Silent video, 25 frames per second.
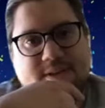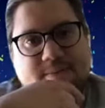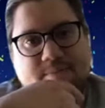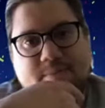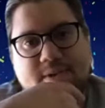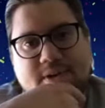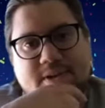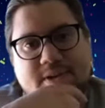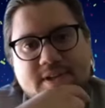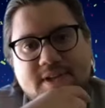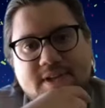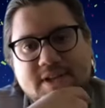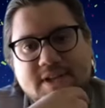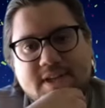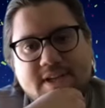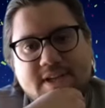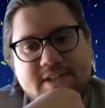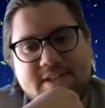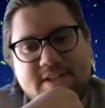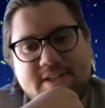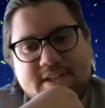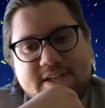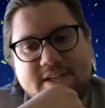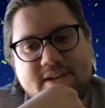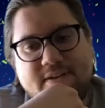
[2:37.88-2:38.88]
building
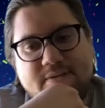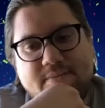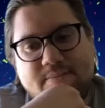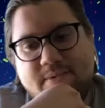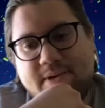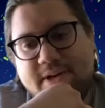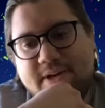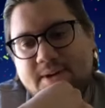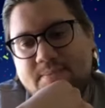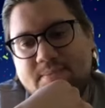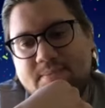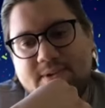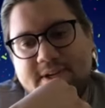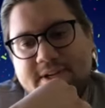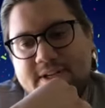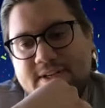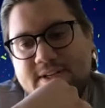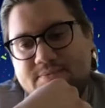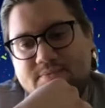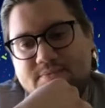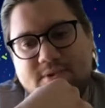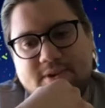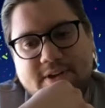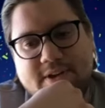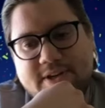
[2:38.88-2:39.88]
ETL pipelines,
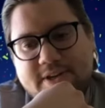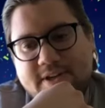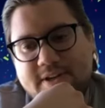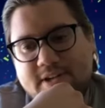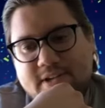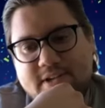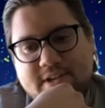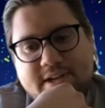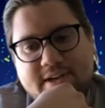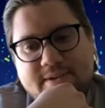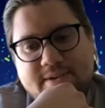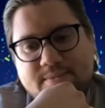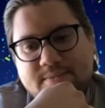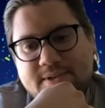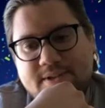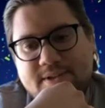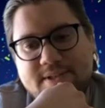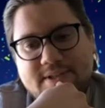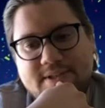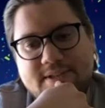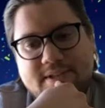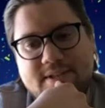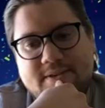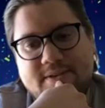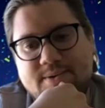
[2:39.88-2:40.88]
working a lot with
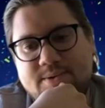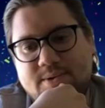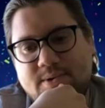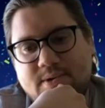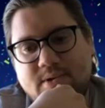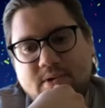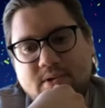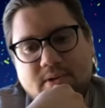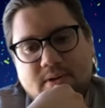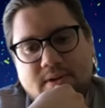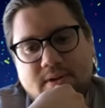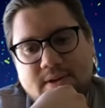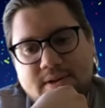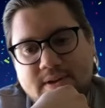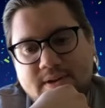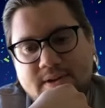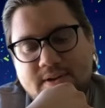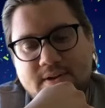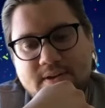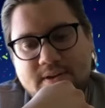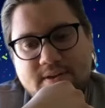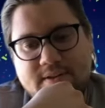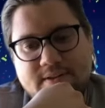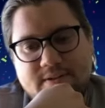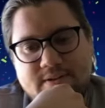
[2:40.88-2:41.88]
SQL,
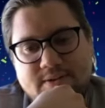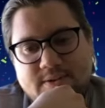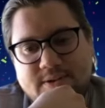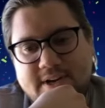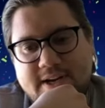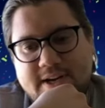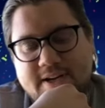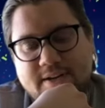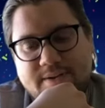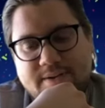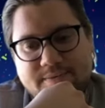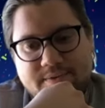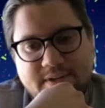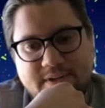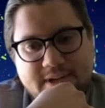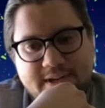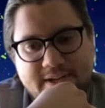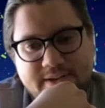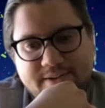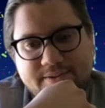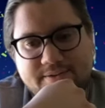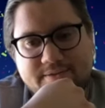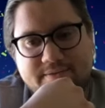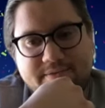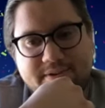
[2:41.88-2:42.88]
so kind of not
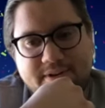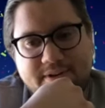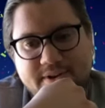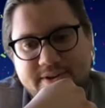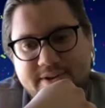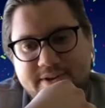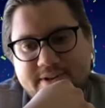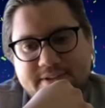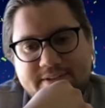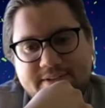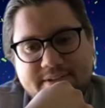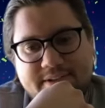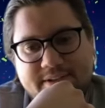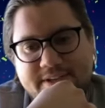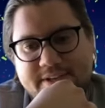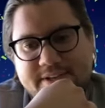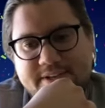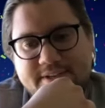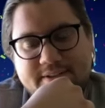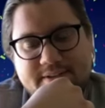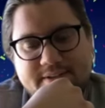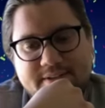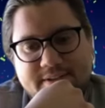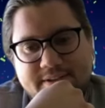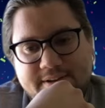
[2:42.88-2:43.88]
very exciting
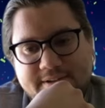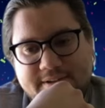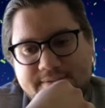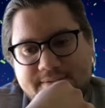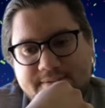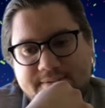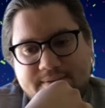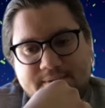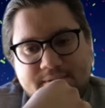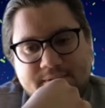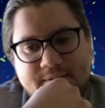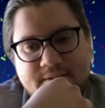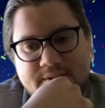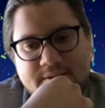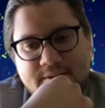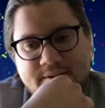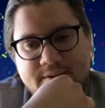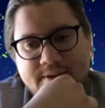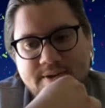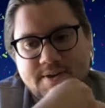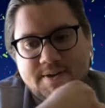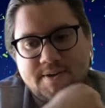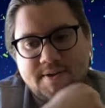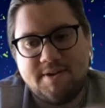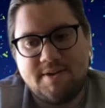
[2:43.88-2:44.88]
stuff.
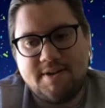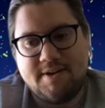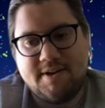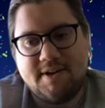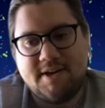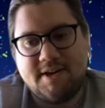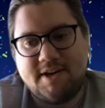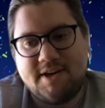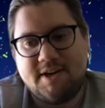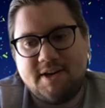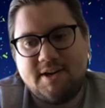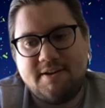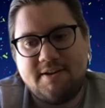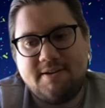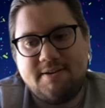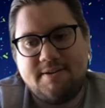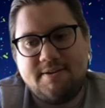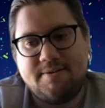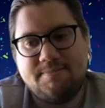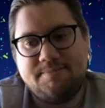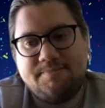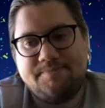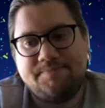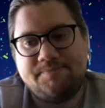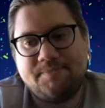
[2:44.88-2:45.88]

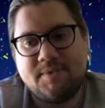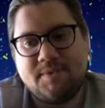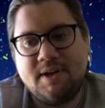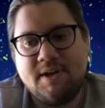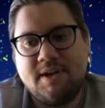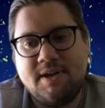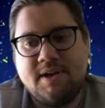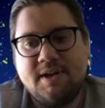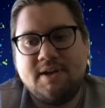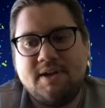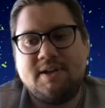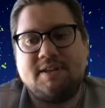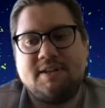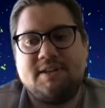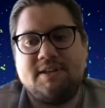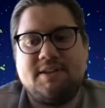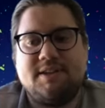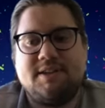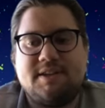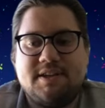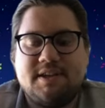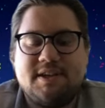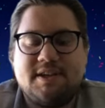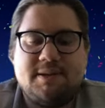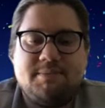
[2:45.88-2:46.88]
Um, the
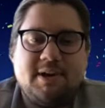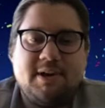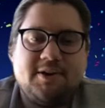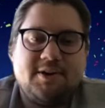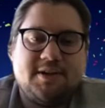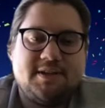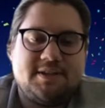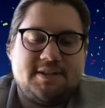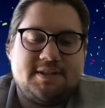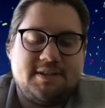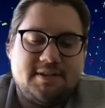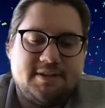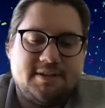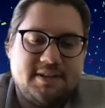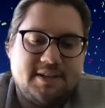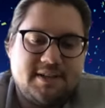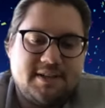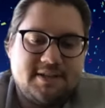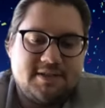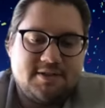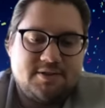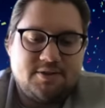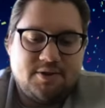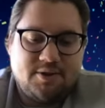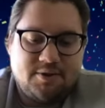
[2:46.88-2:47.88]
thing about consulting
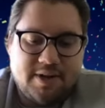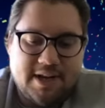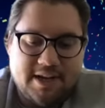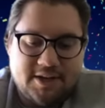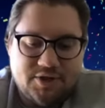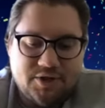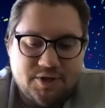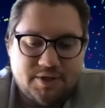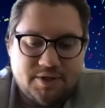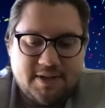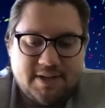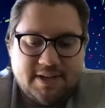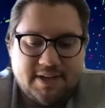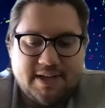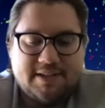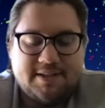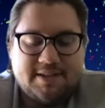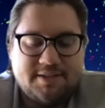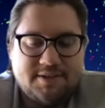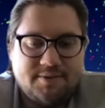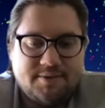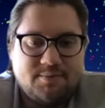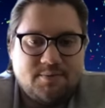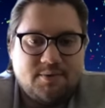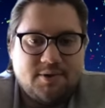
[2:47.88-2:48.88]
is you don't actually get
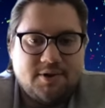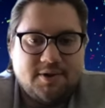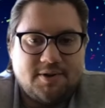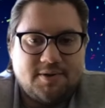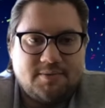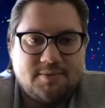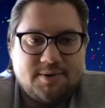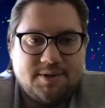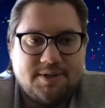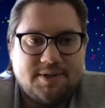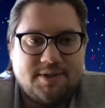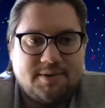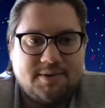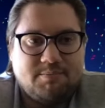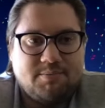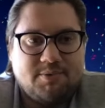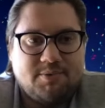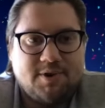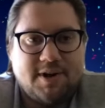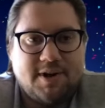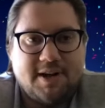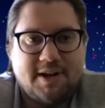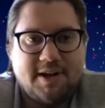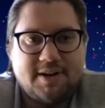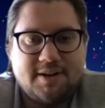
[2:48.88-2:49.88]
to work with the
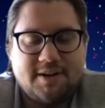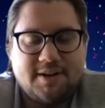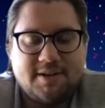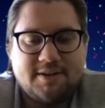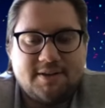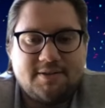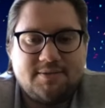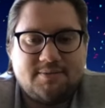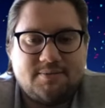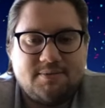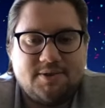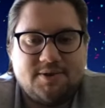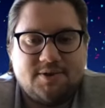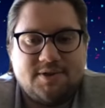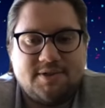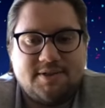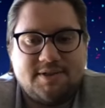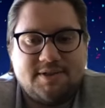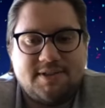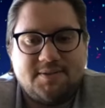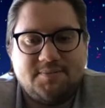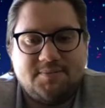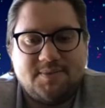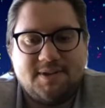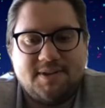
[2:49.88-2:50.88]
product, which is
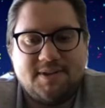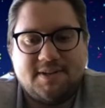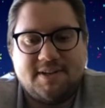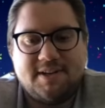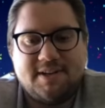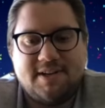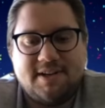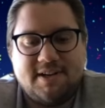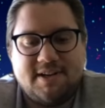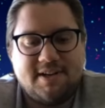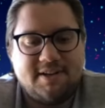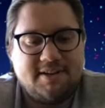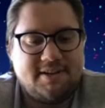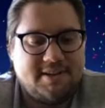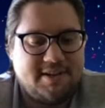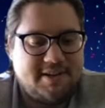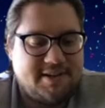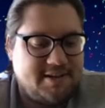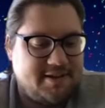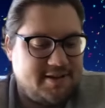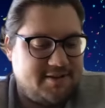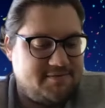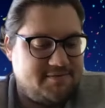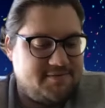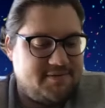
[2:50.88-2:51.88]
something that I kind
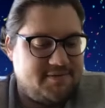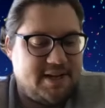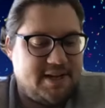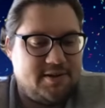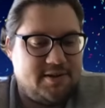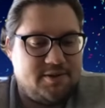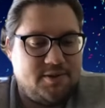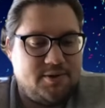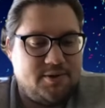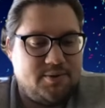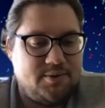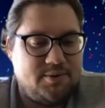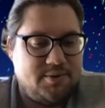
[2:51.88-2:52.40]
of value.